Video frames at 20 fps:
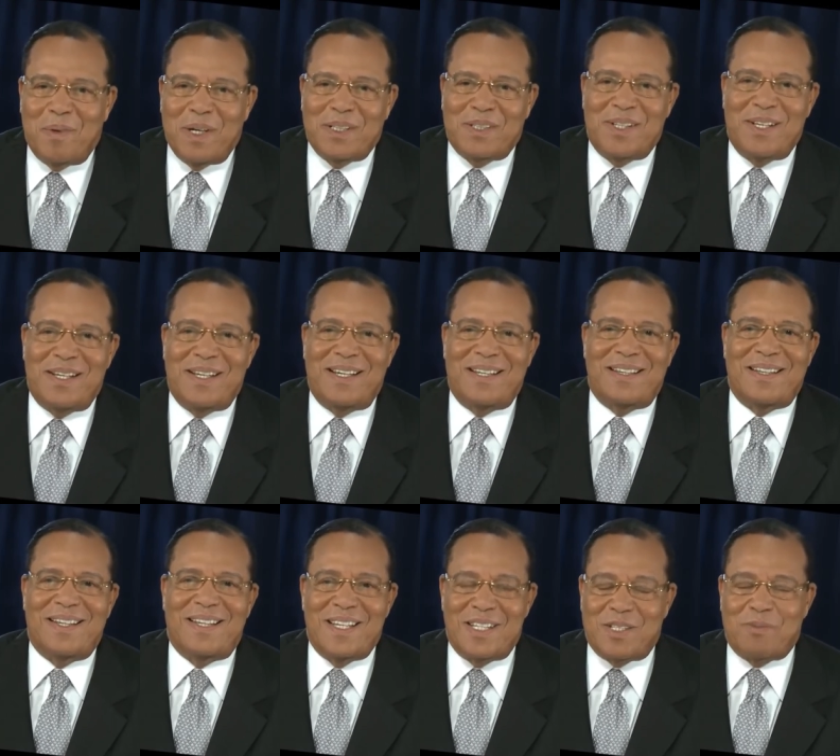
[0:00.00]
But
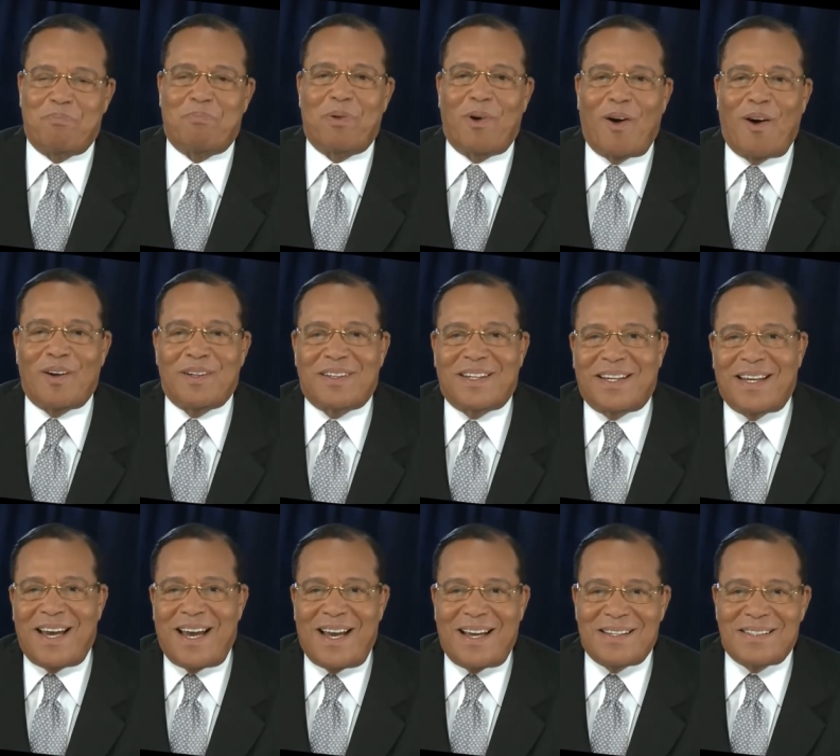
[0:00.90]
in this
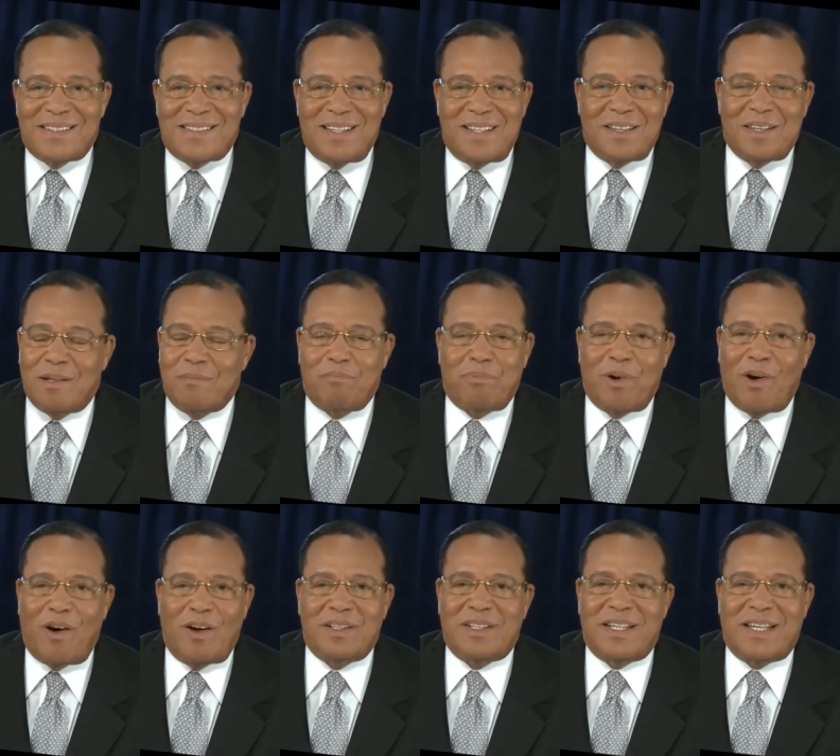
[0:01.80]
broadcast and the
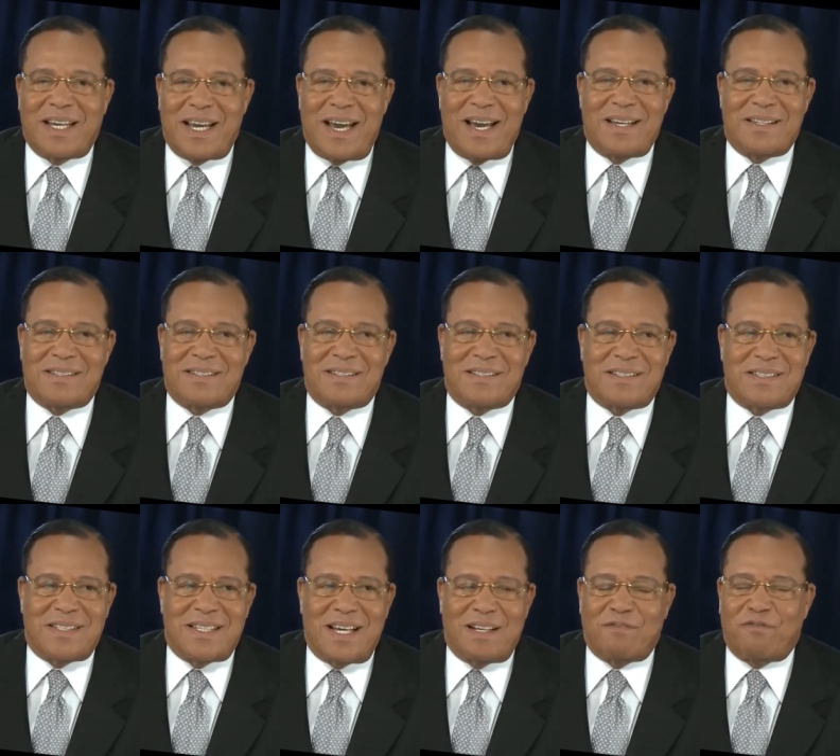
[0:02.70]

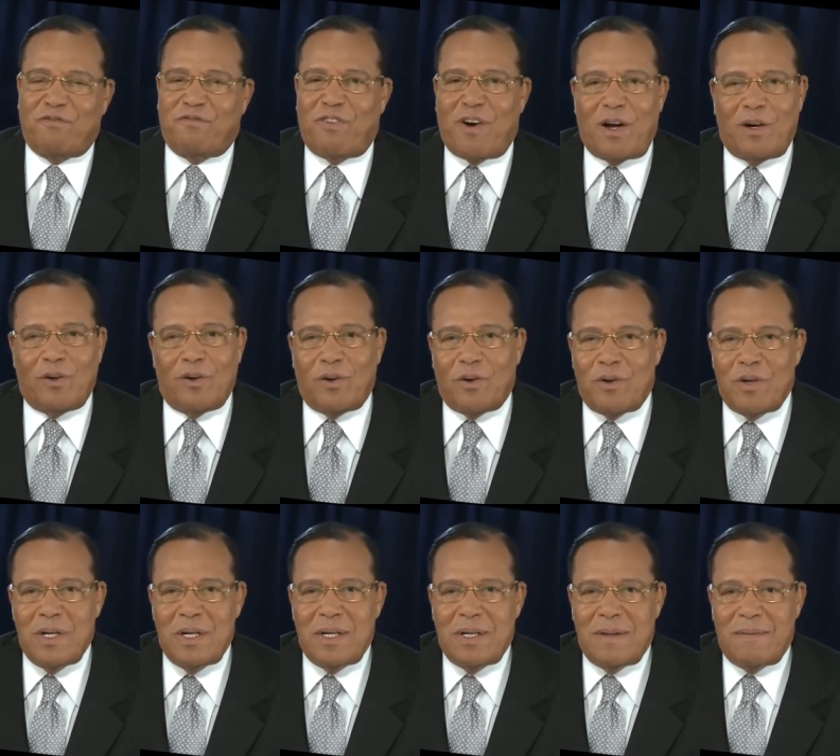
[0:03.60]
broadcasts that
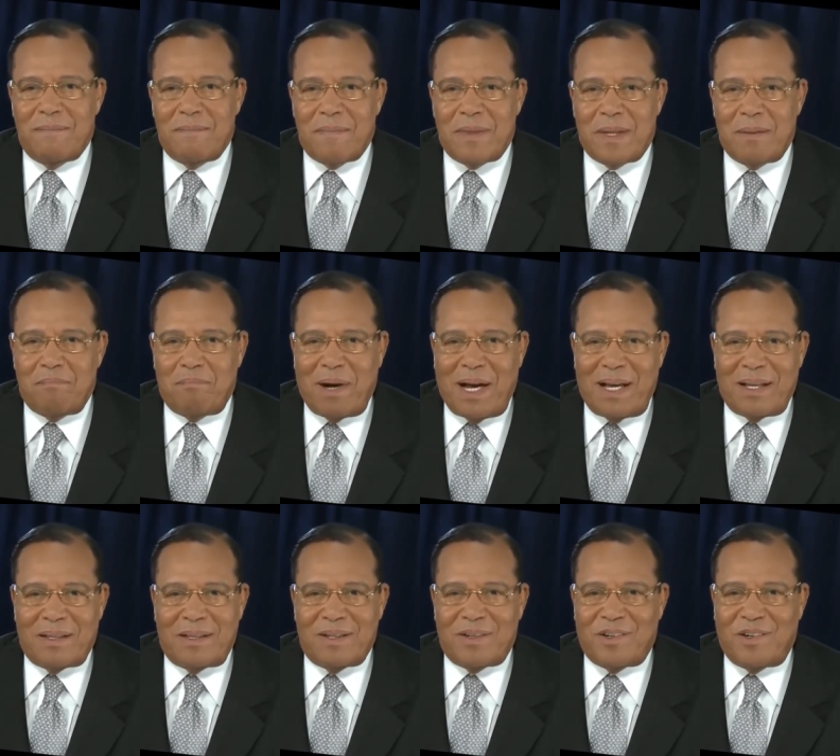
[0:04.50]
follow,
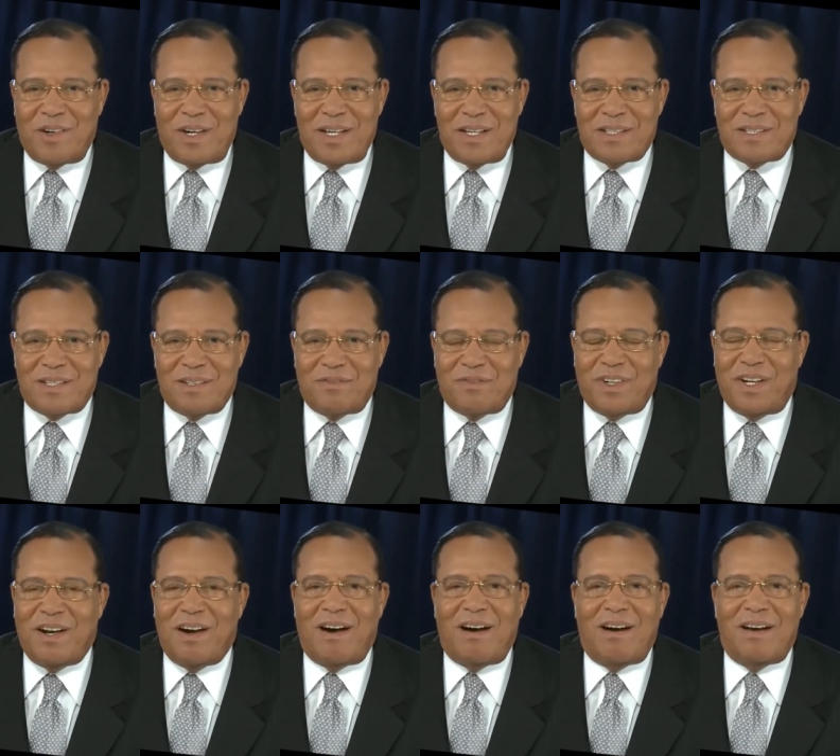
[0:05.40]
by the grace
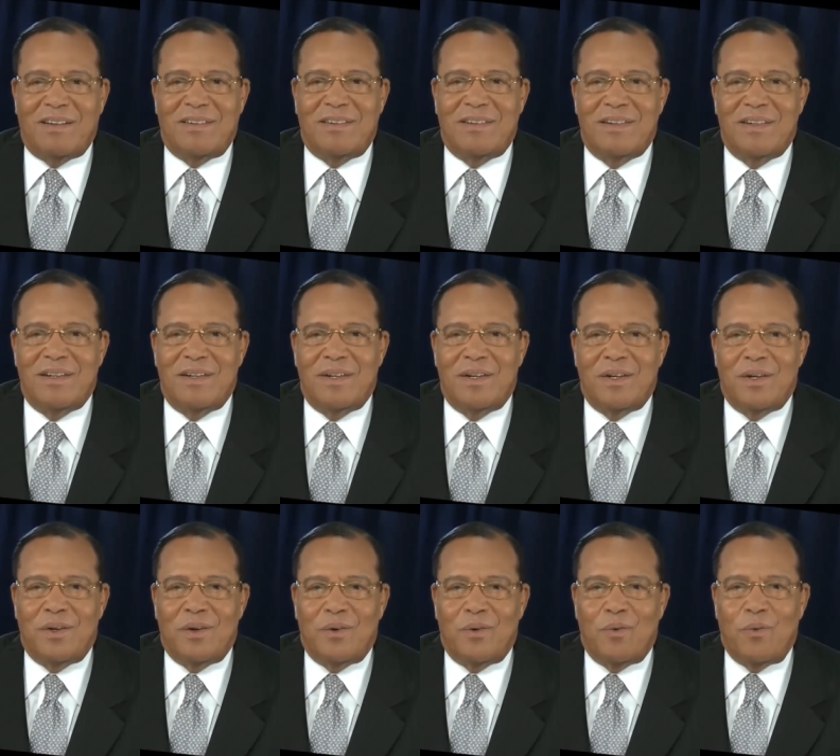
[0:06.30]
of God,
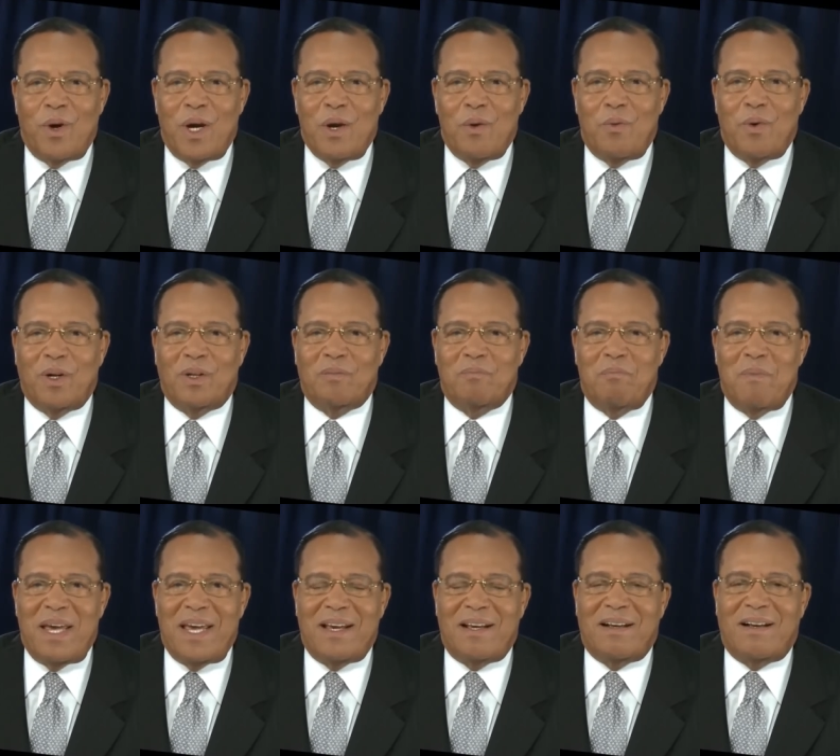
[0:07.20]
we will
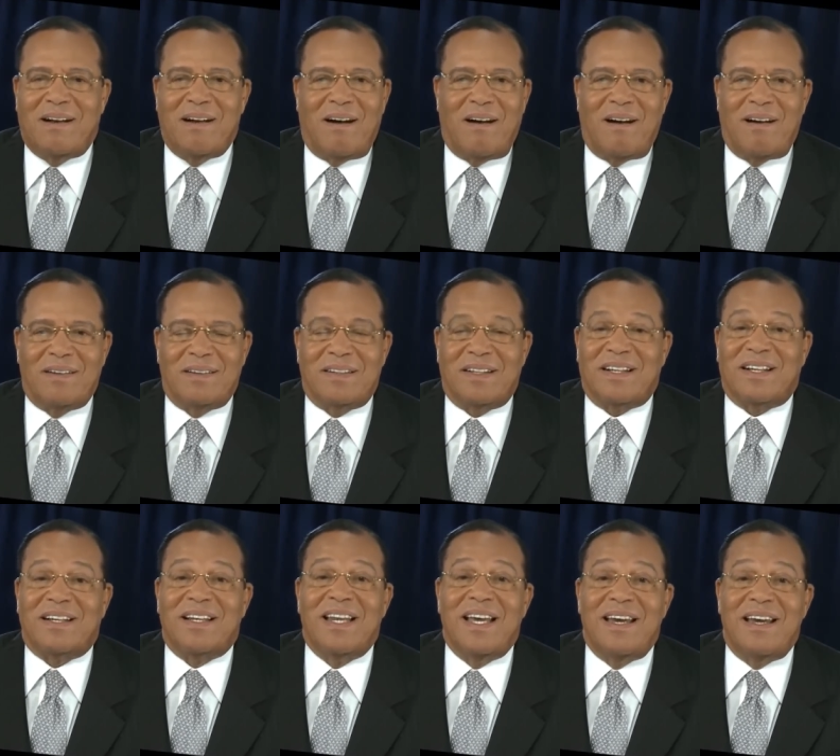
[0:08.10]
make God
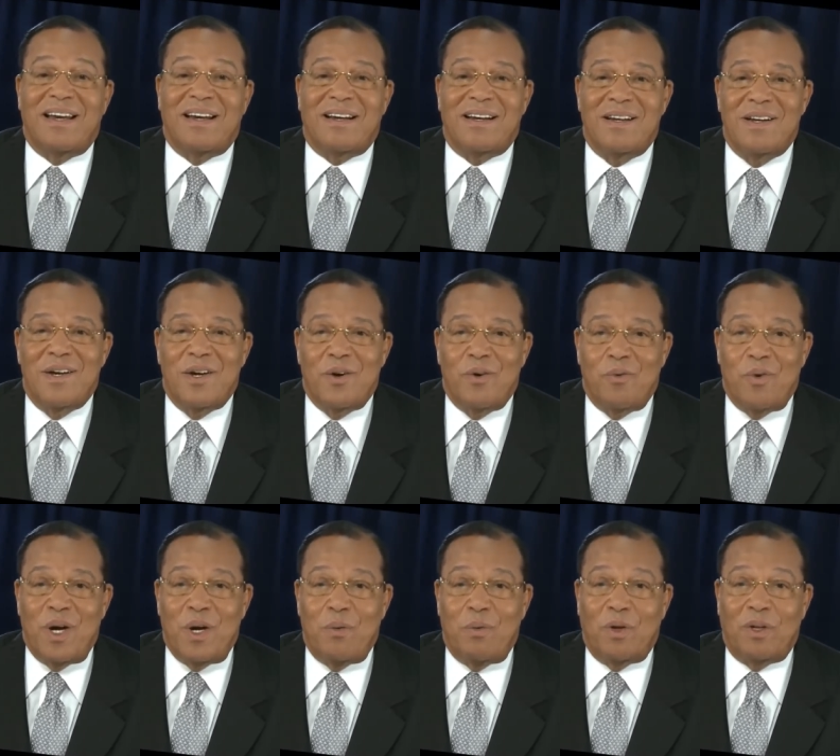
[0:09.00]
clear,
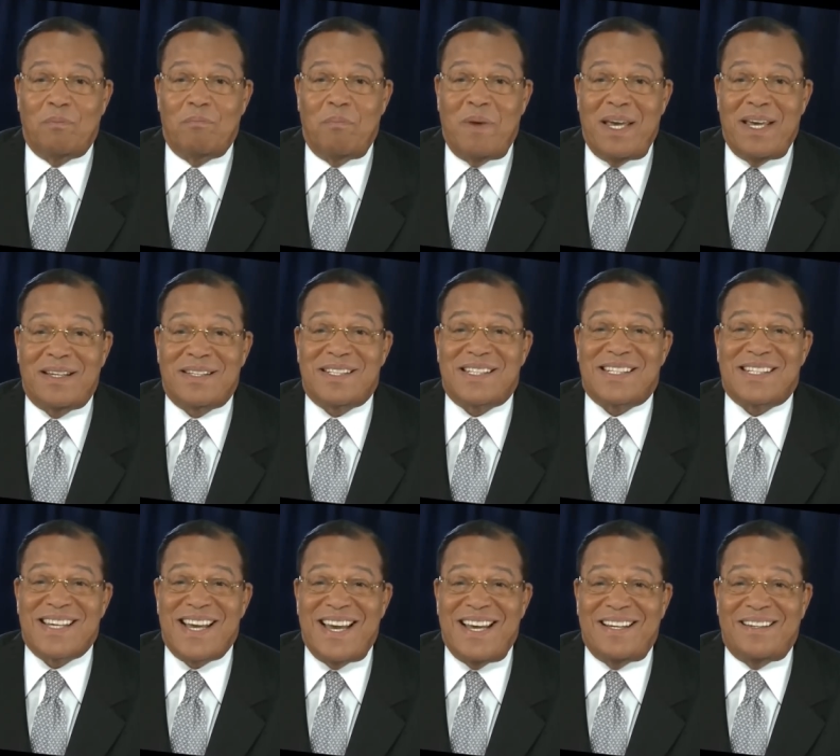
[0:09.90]
we will make
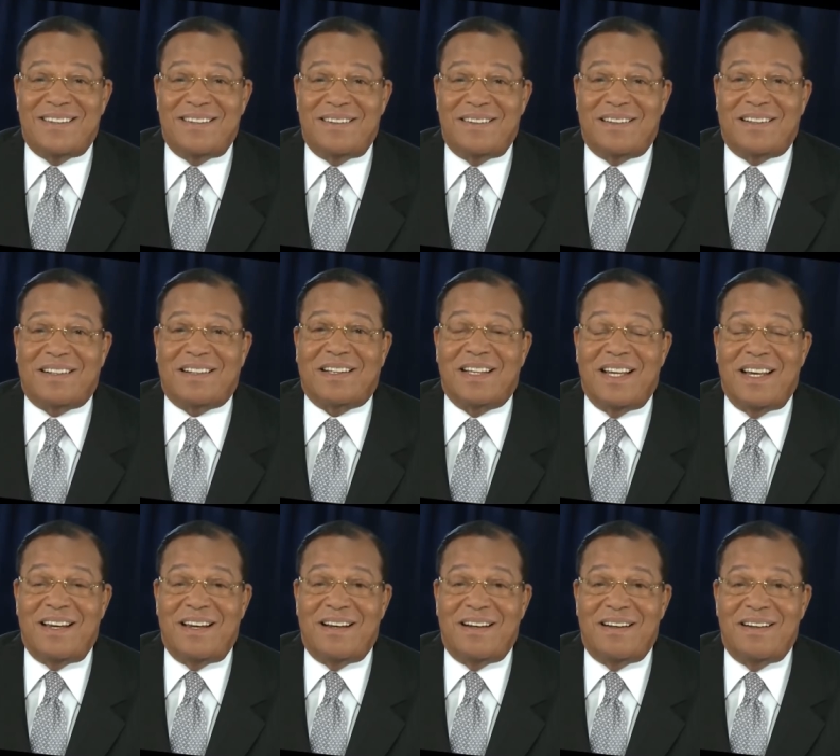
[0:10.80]
Satan
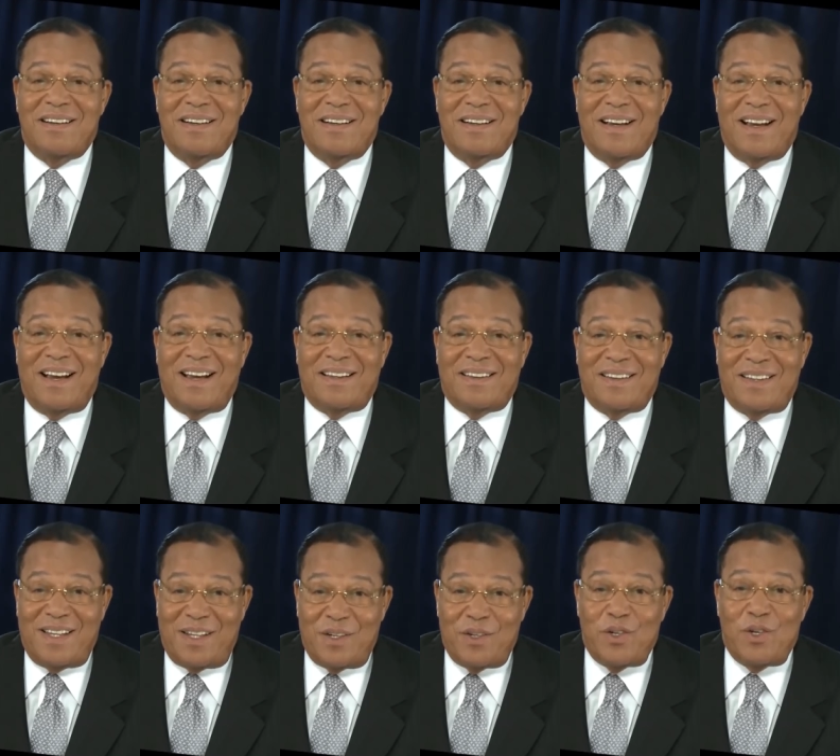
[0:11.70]
clear,
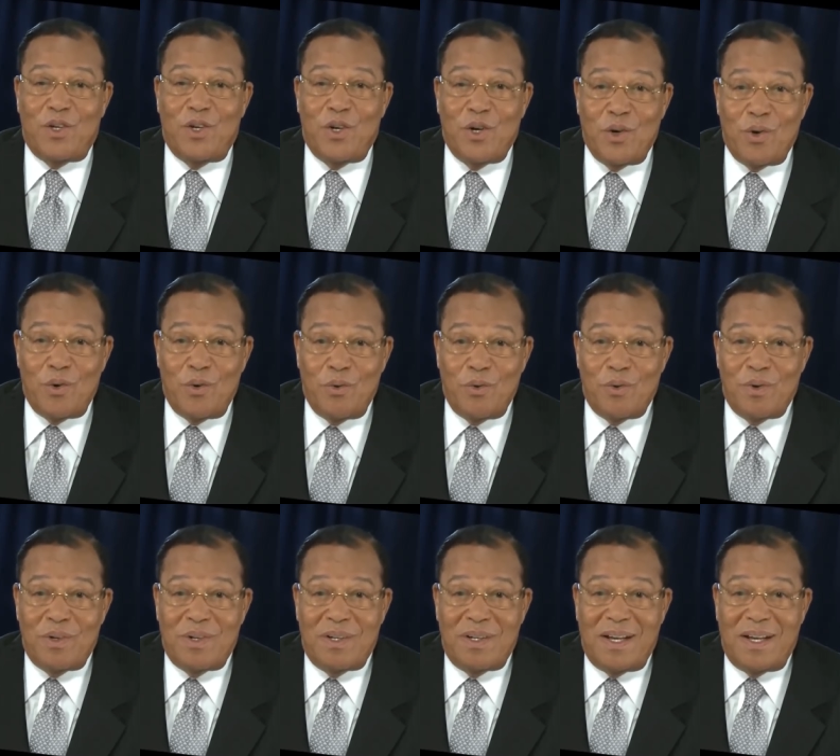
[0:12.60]
and then you